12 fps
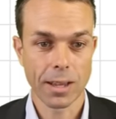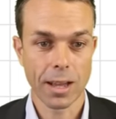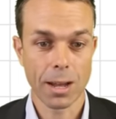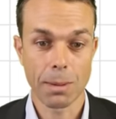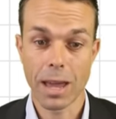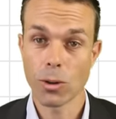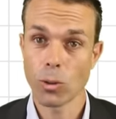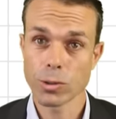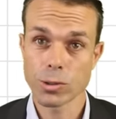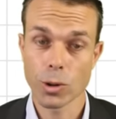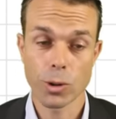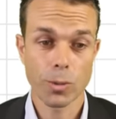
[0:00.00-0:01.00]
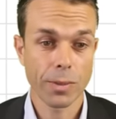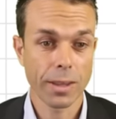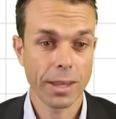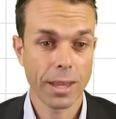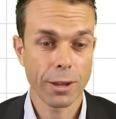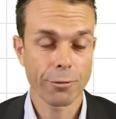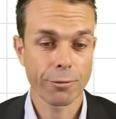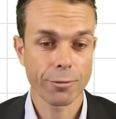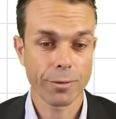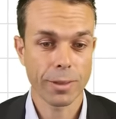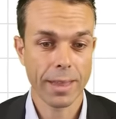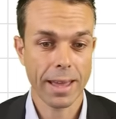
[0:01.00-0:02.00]
And also,
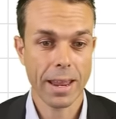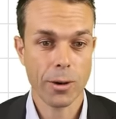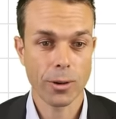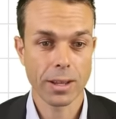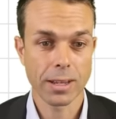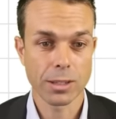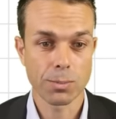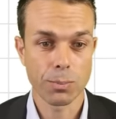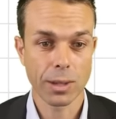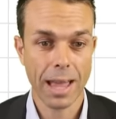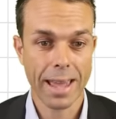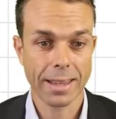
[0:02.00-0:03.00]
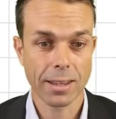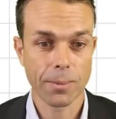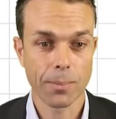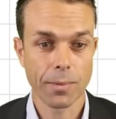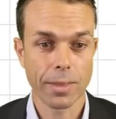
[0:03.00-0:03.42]
if that area is blank,